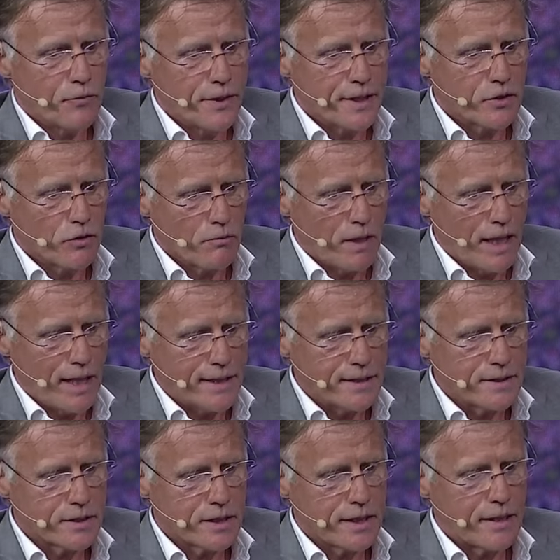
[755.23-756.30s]
we
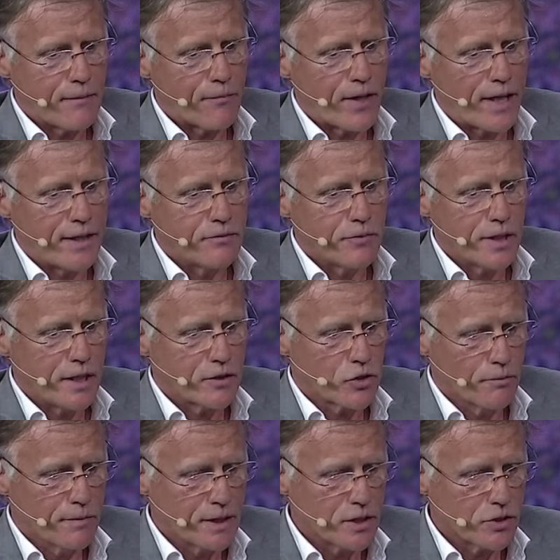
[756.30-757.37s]
command, and we are
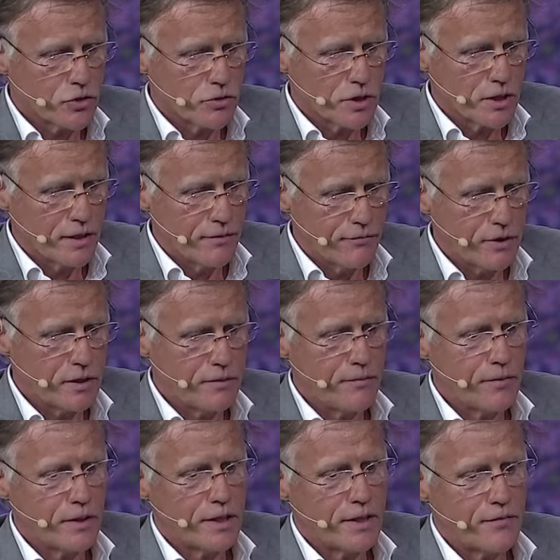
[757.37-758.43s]
committed to
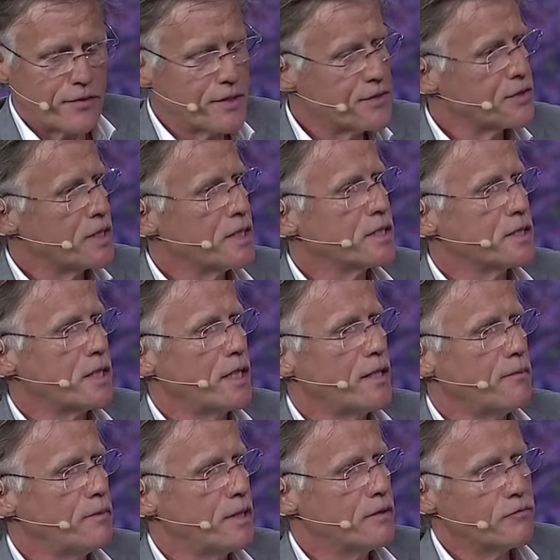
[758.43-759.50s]
deliver this in
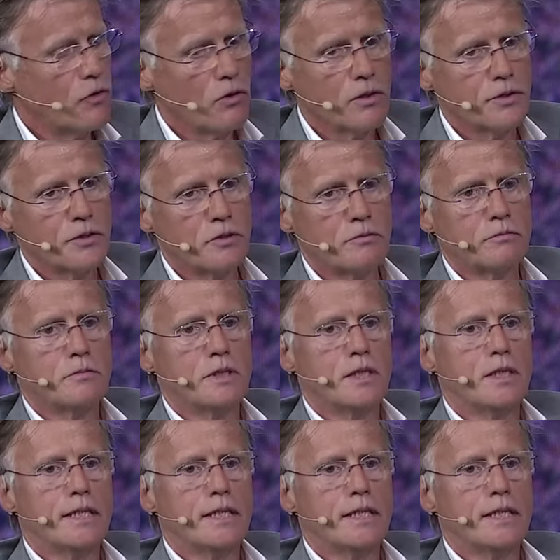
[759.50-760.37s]
time, in volume,